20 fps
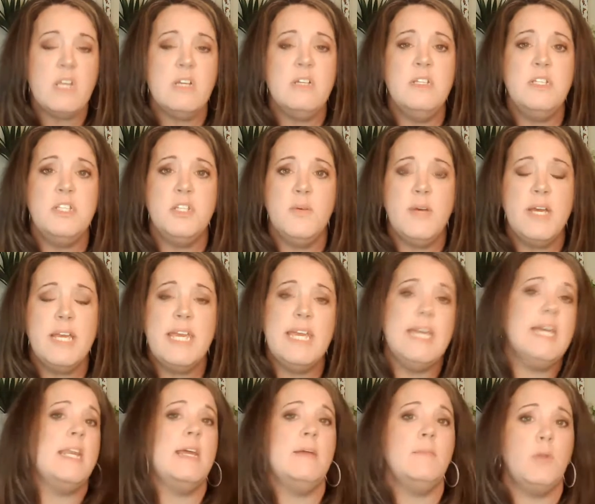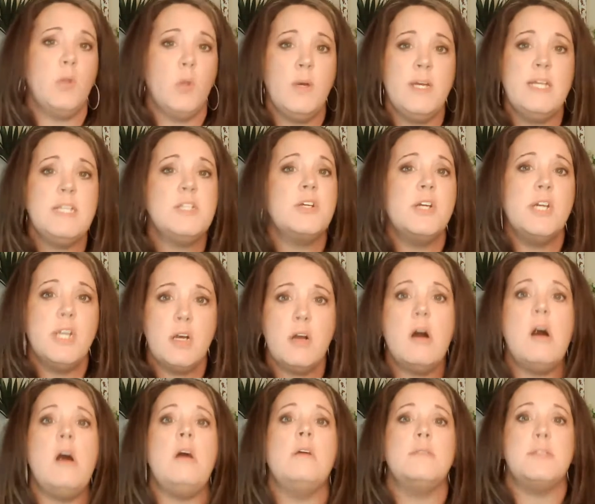So again, employees are going to
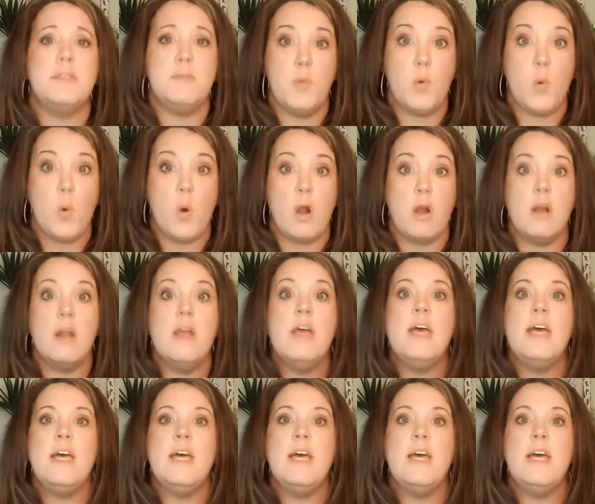cost more